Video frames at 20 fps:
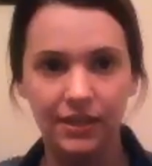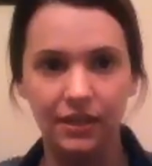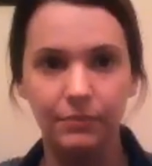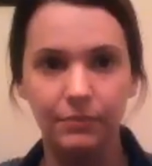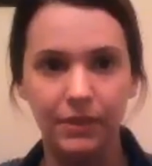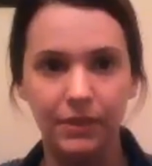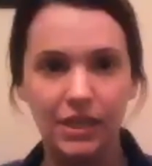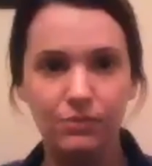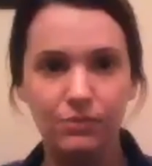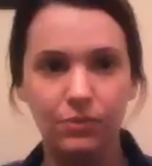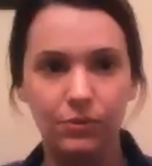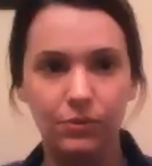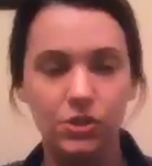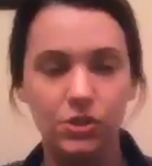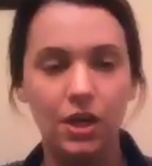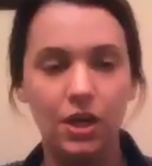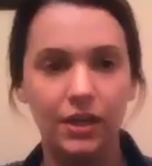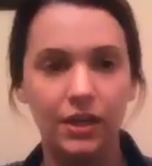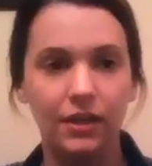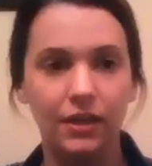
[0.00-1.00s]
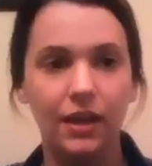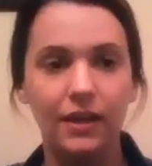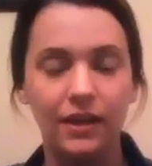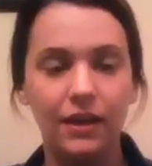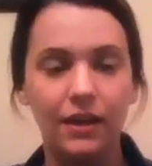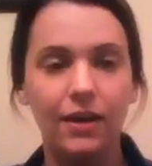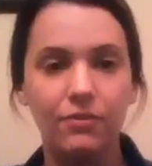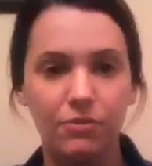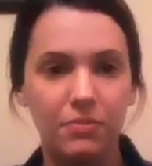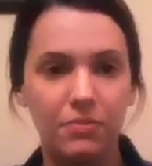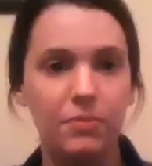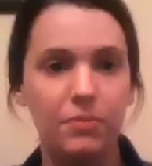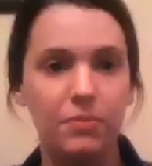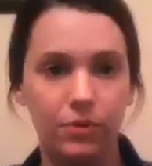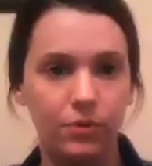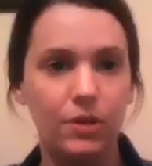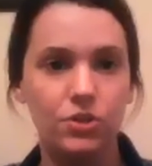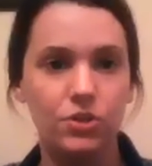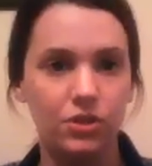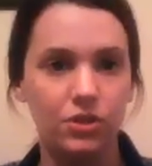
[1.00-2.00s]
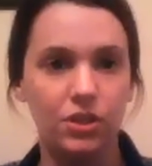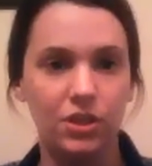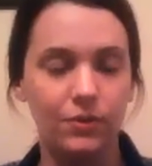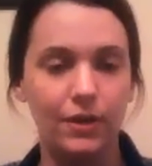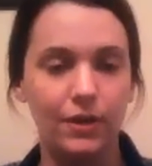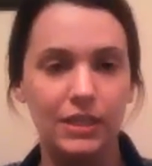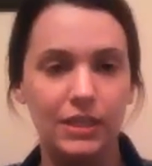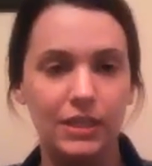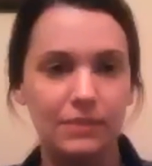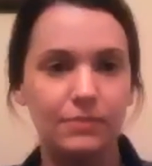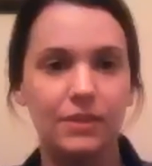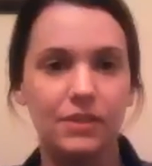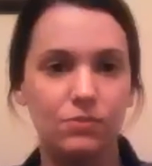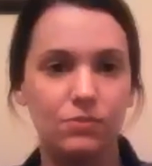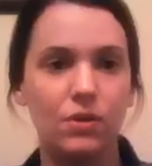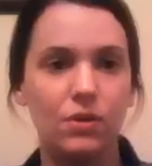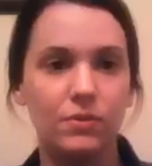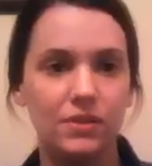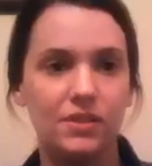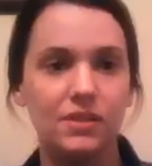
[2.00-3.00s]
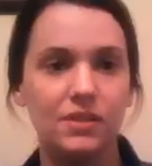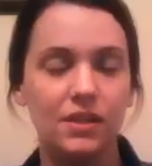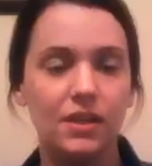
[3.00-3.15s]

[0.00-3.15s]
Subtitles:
because we were talking. I remember the question that you asked me is what was,